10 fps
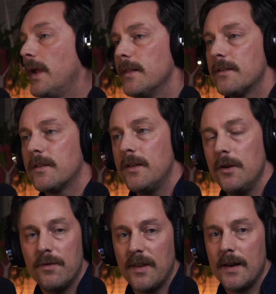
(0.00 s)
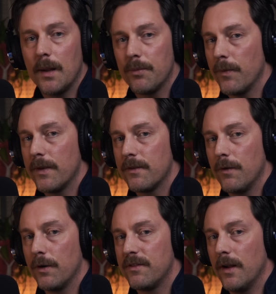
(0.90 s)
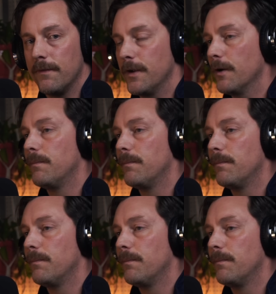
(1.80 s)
and let's continue setting up the rest of our stuff here.